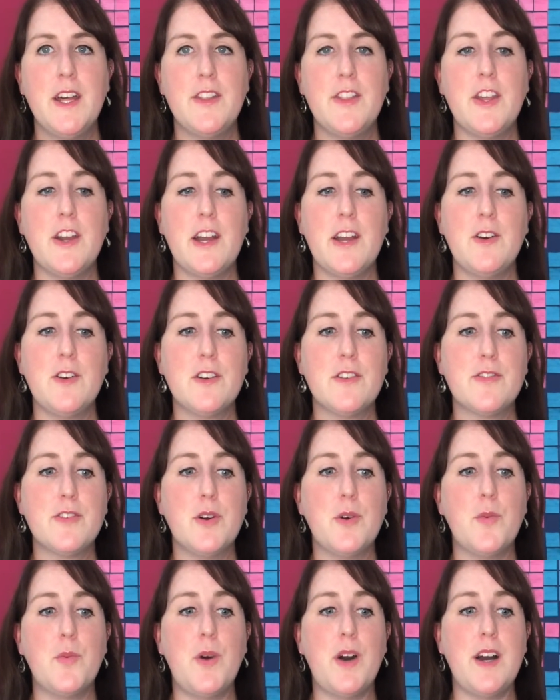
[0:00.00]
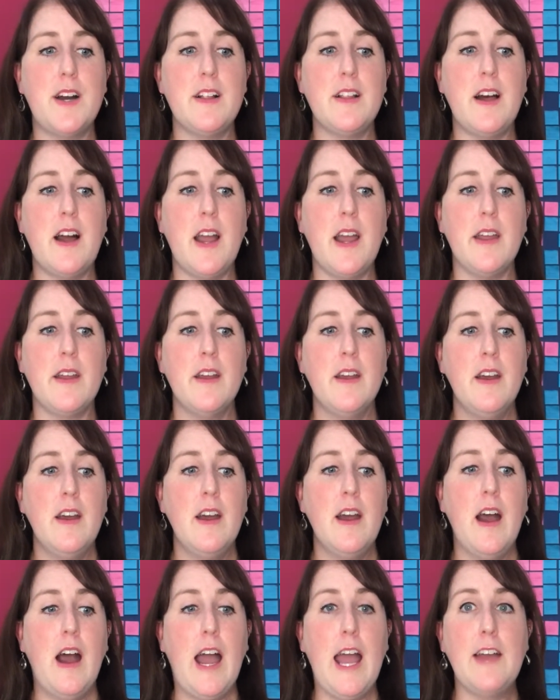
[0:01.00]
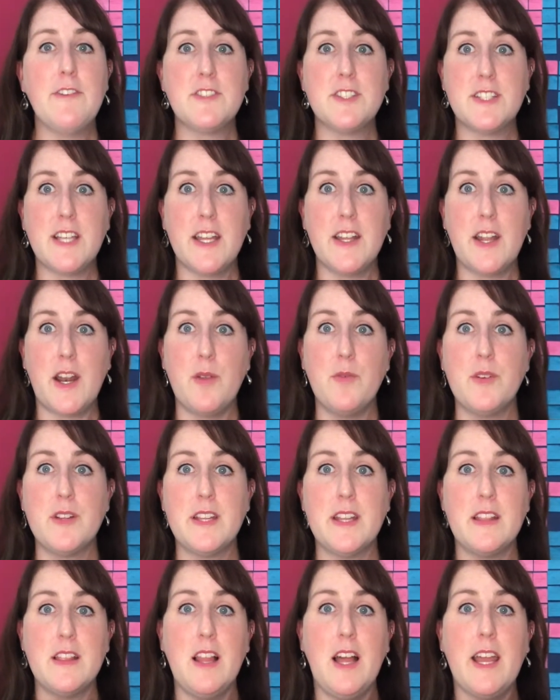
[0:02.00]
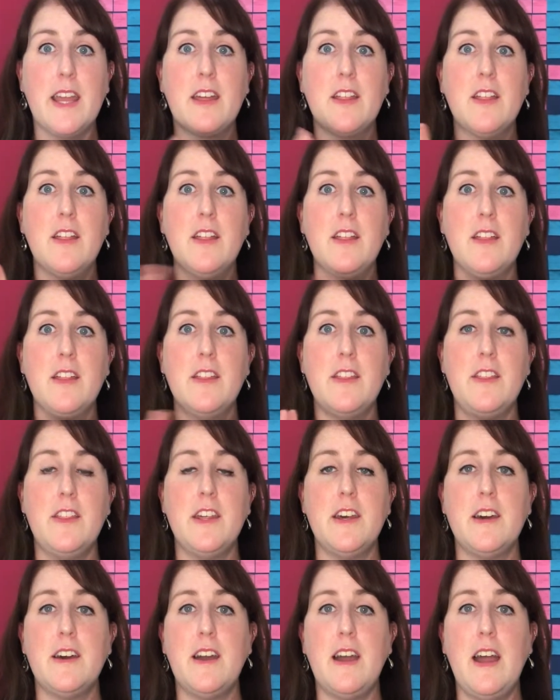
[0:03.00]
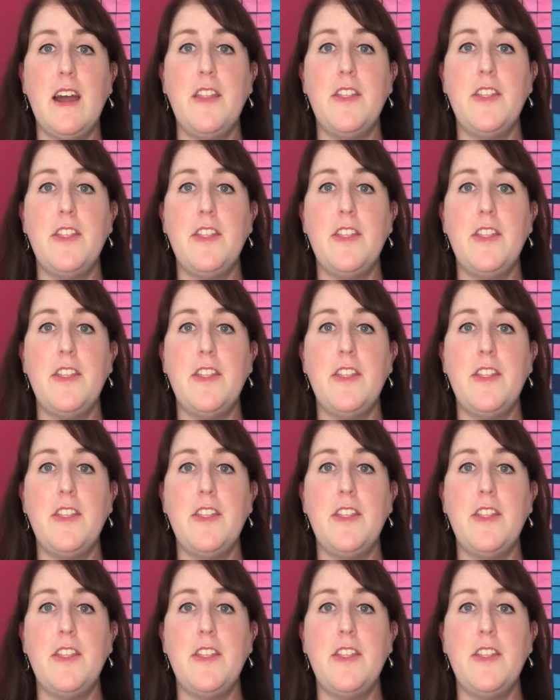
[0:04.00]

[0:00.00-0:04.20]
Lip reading: the iOgrapher, while I have to say that I really like the